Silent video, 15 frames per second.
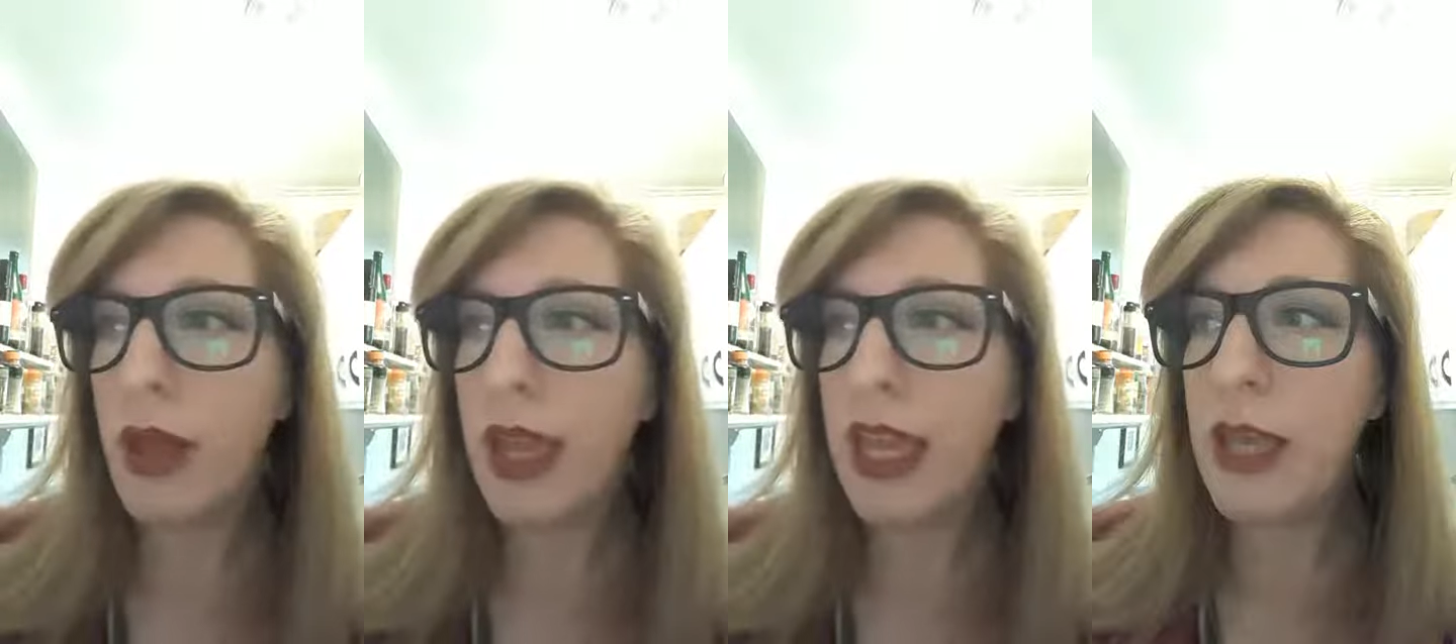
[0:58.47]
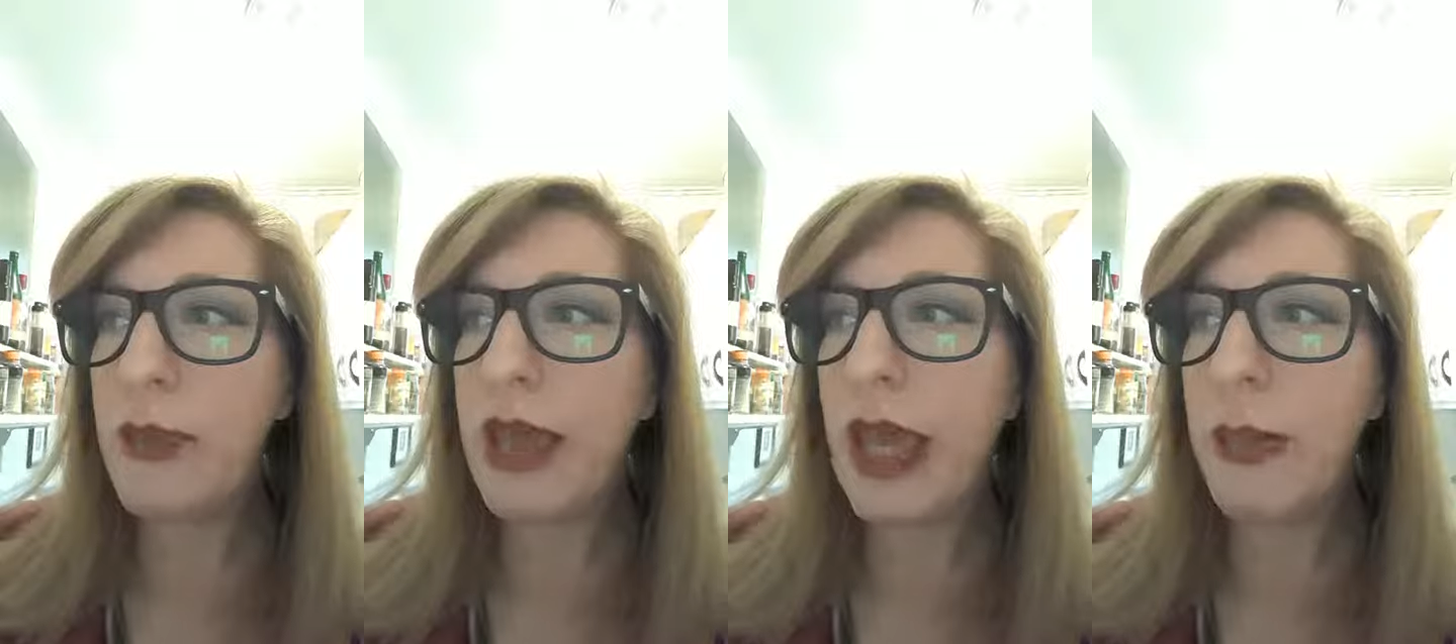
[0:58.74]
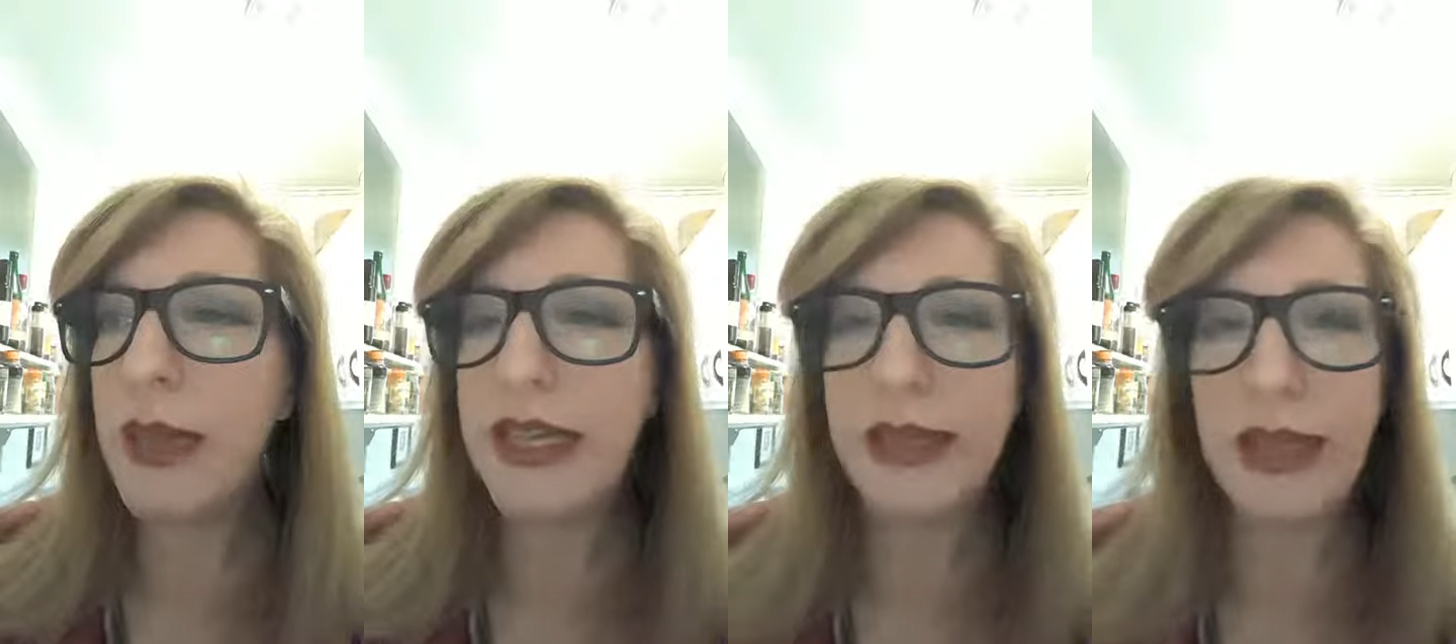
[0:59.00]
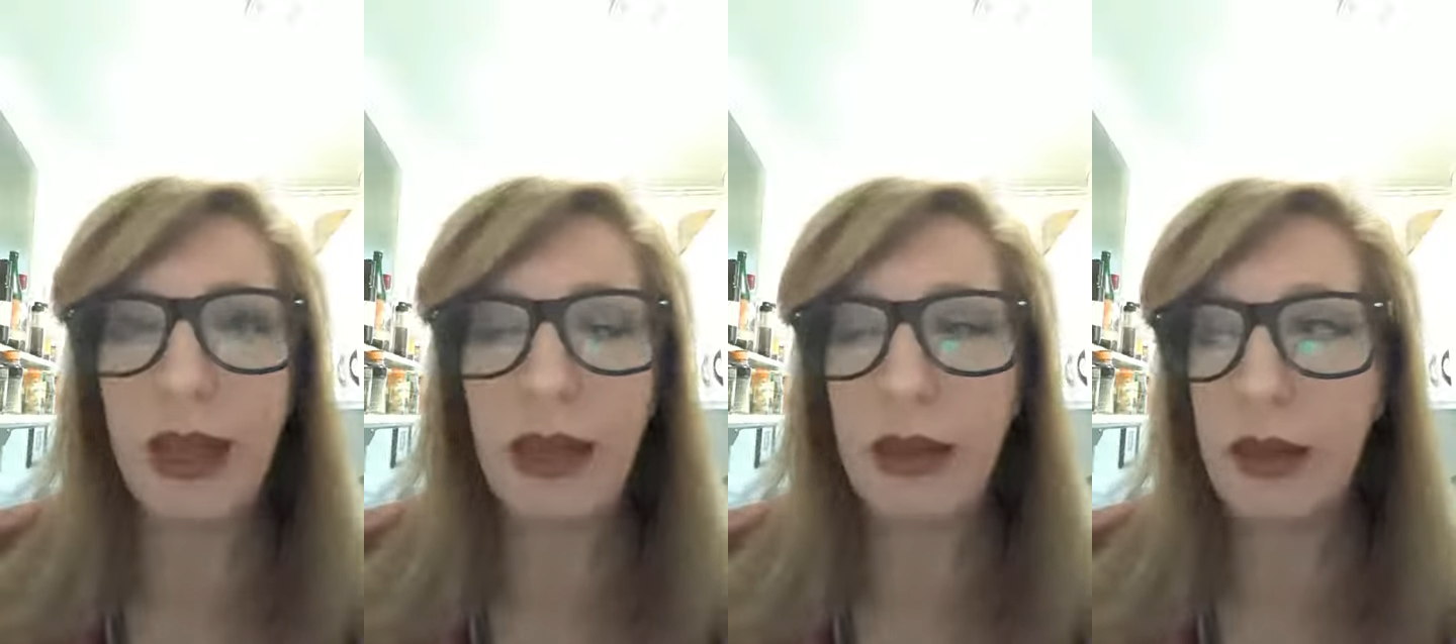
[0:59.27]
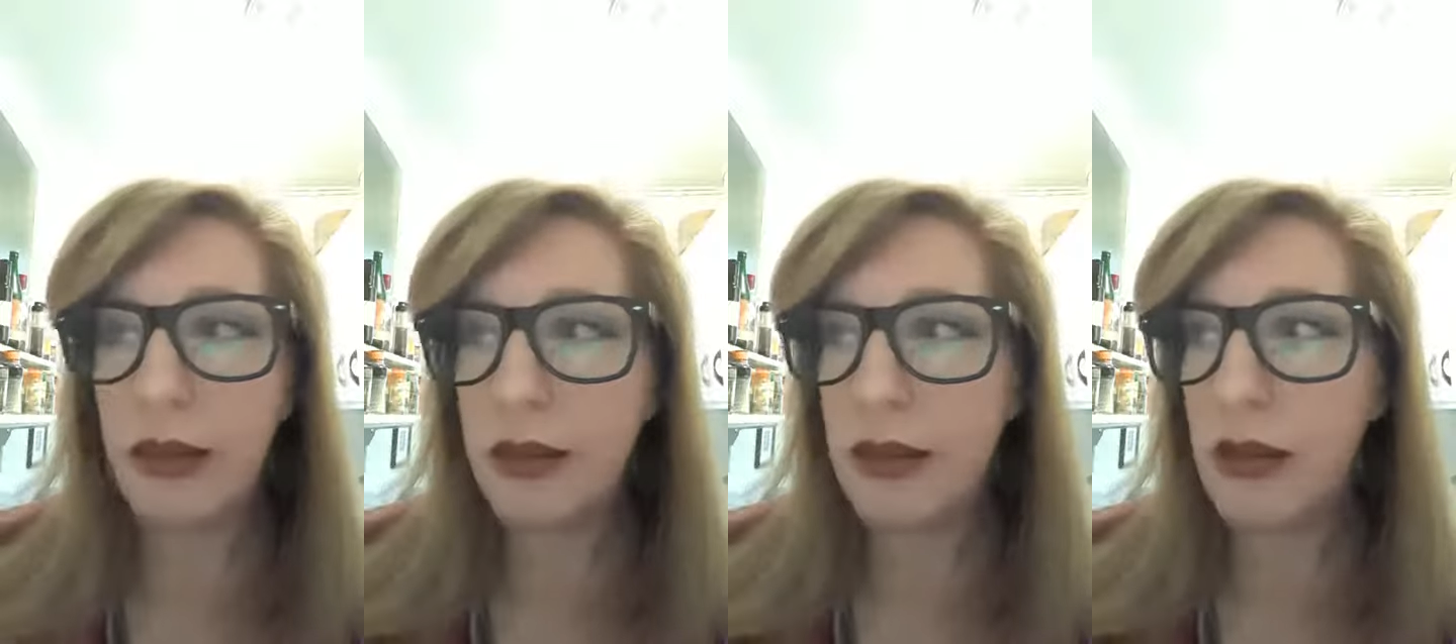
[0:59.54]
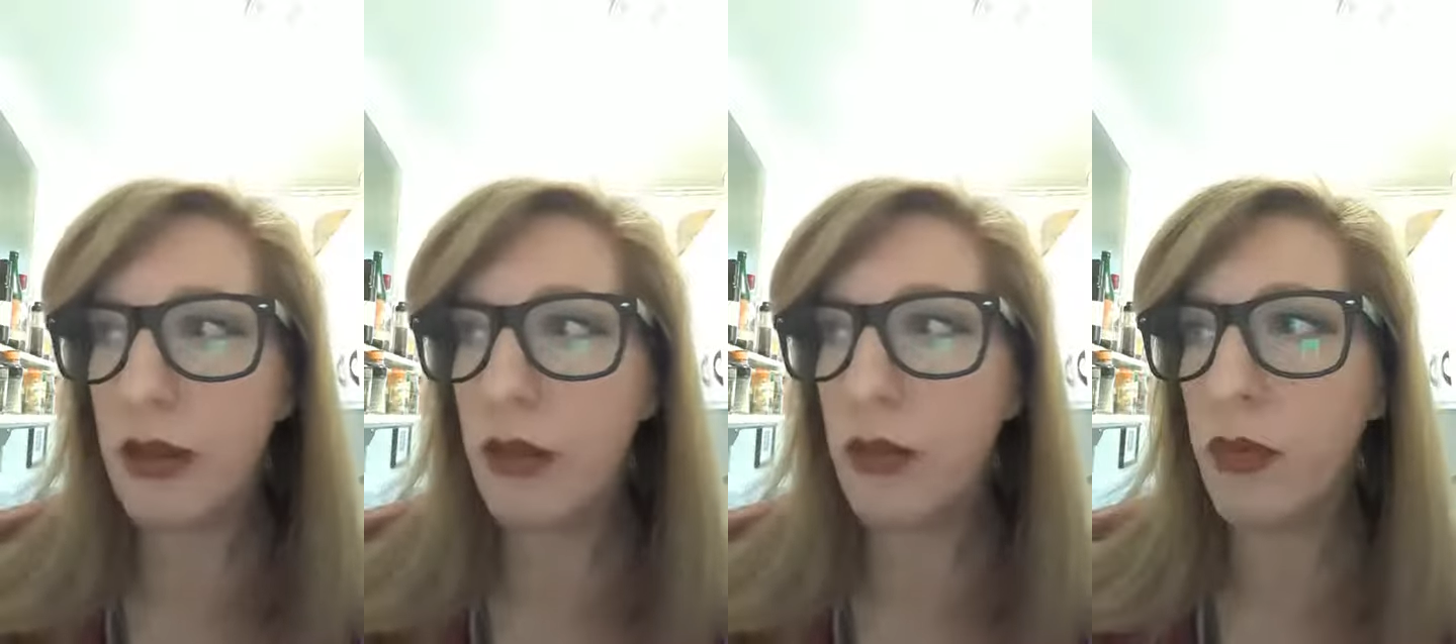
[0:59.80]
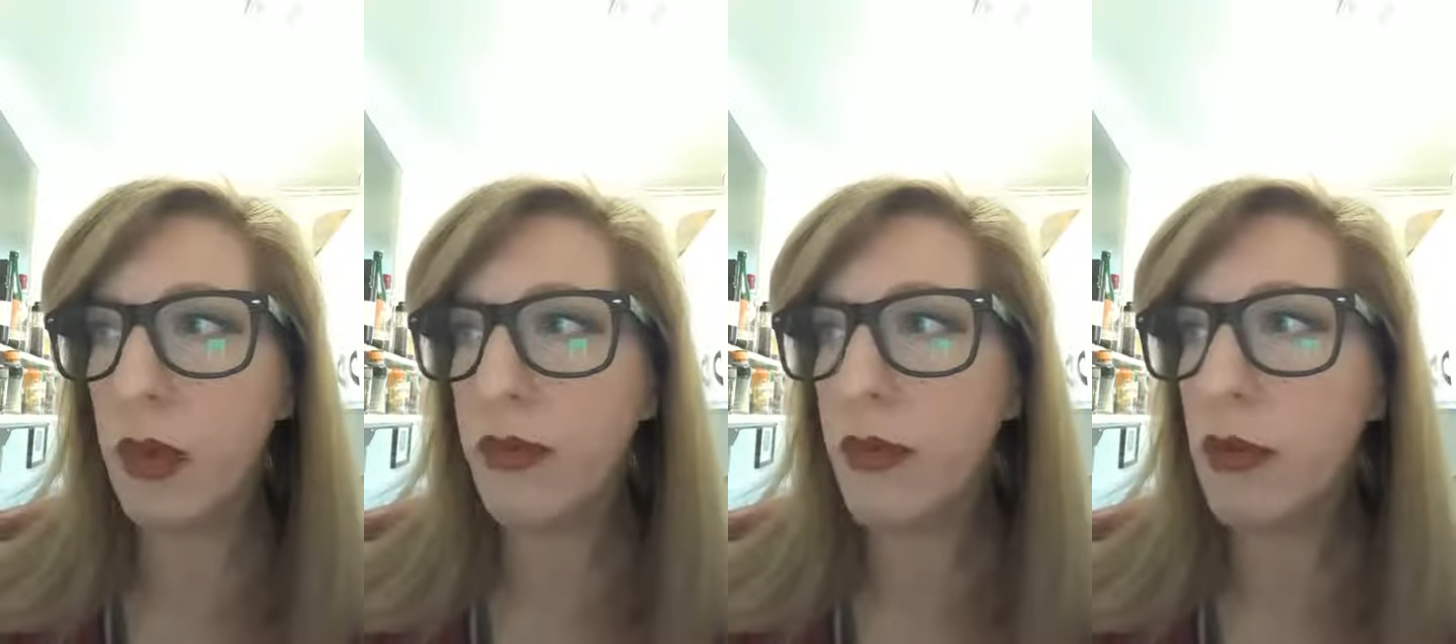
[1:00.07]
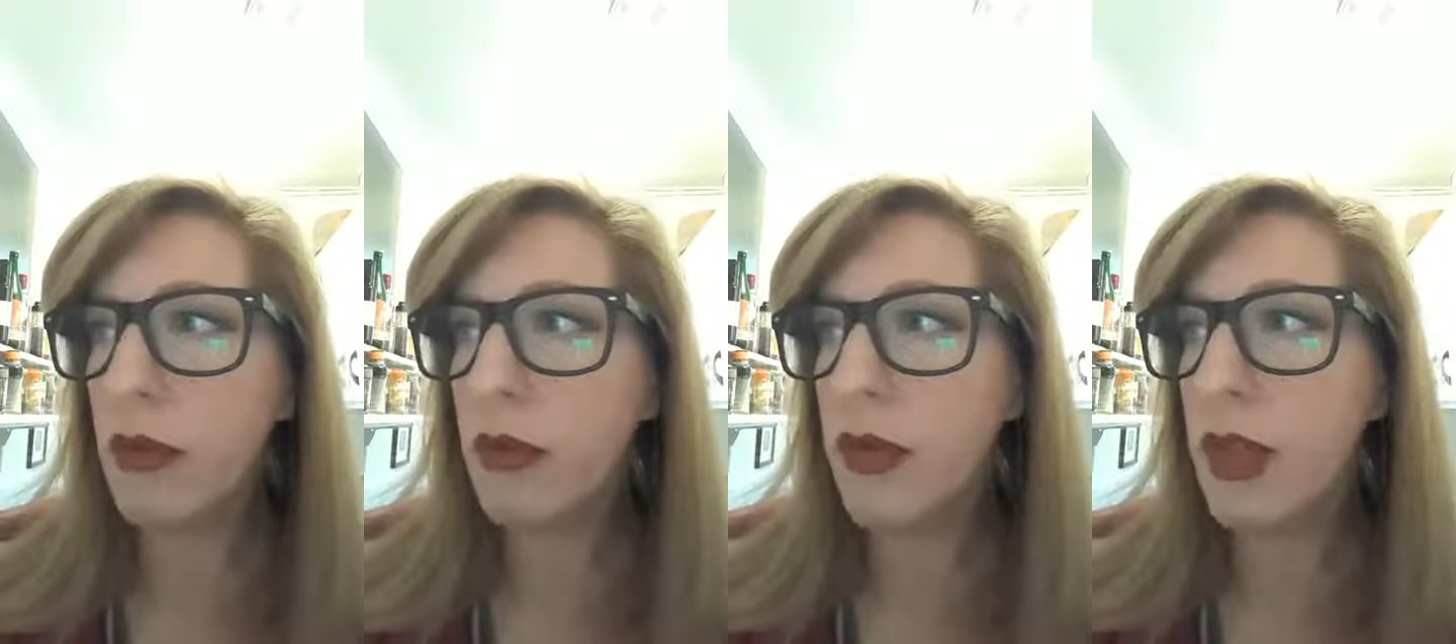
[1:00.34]
He became excited. The
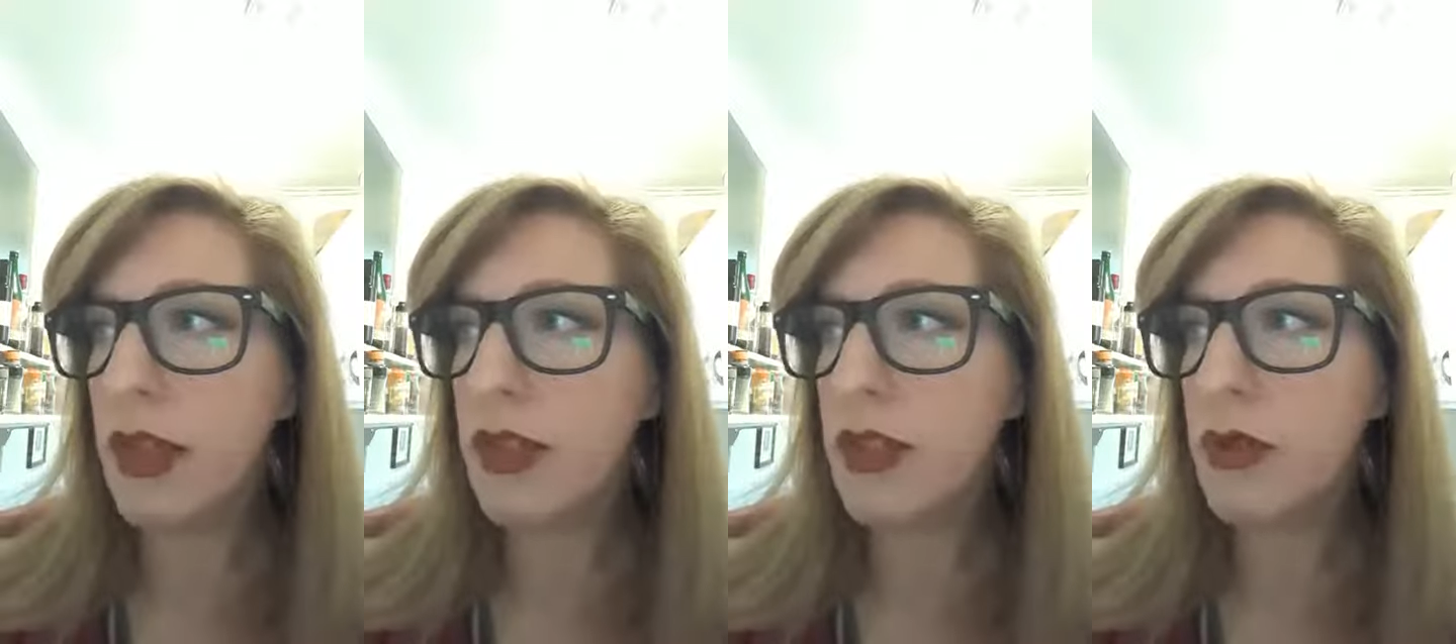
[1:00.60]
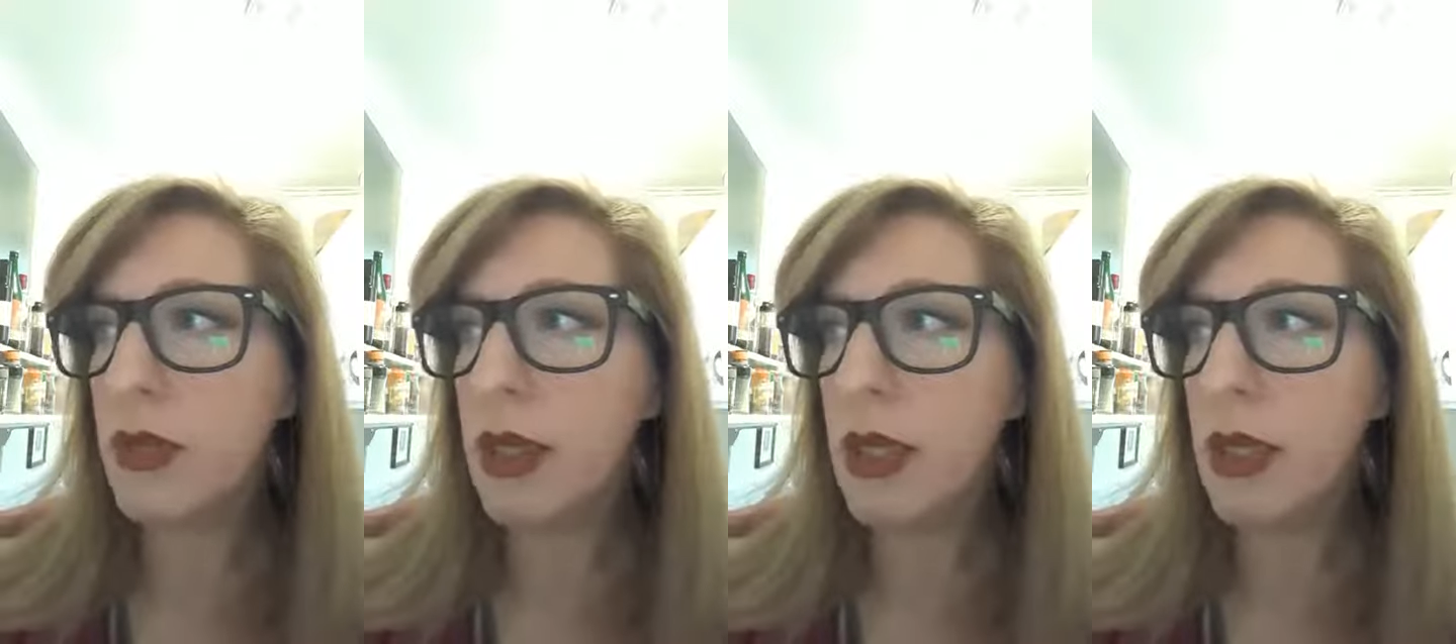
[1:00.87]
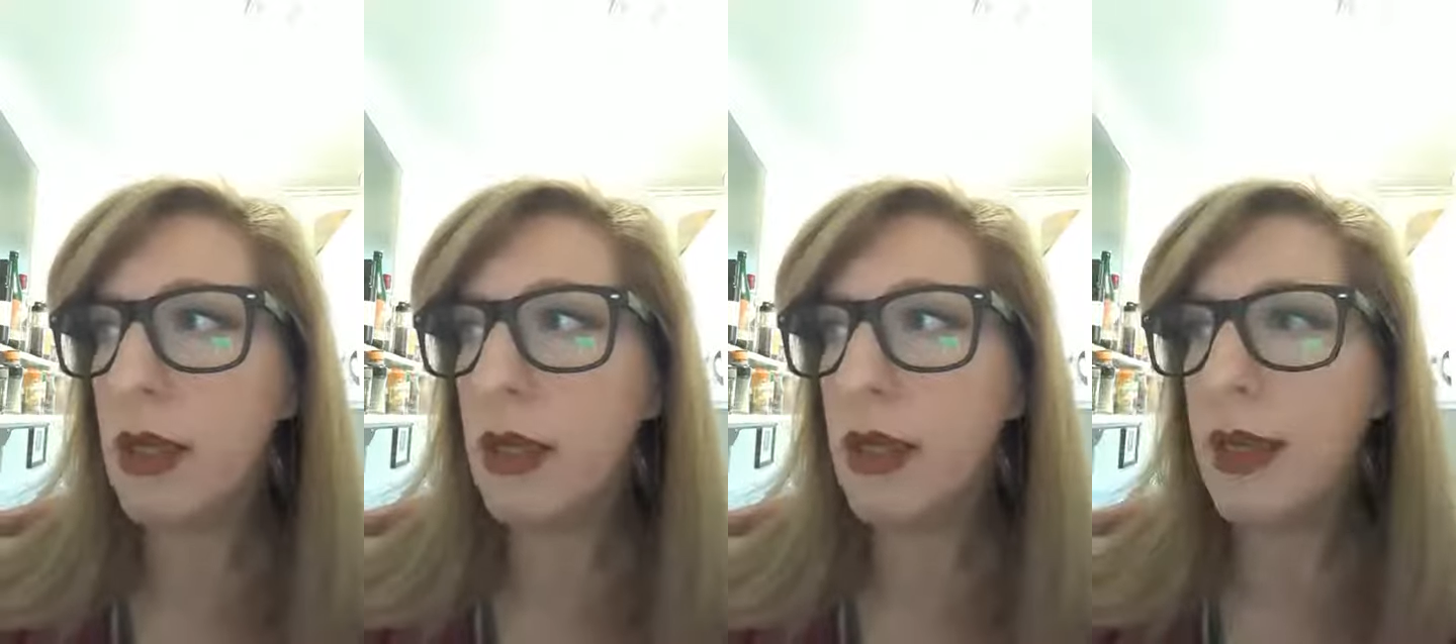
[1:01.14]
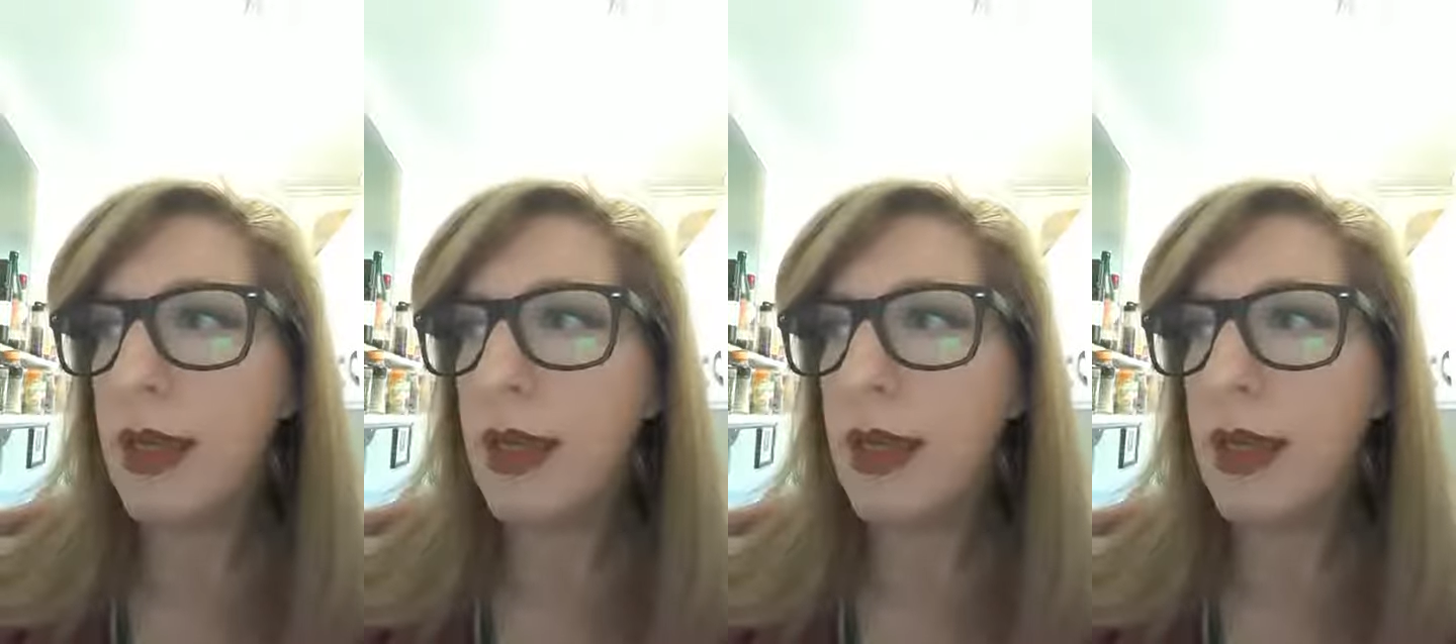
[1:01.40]
river, the history,